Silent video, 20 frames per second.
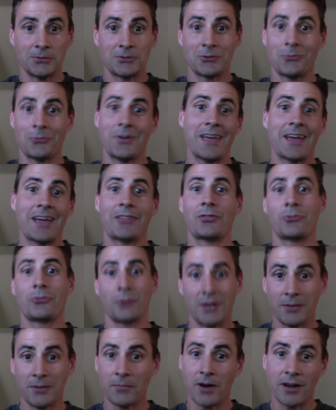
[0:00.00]
So we had
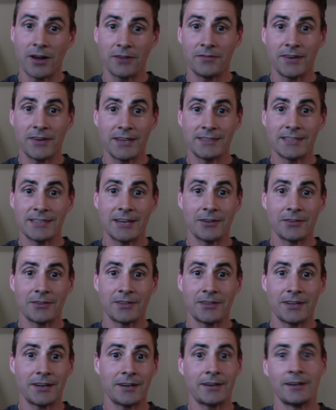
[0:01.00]
3 modifieds out
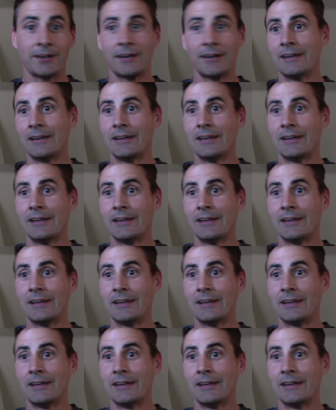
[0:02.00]
there.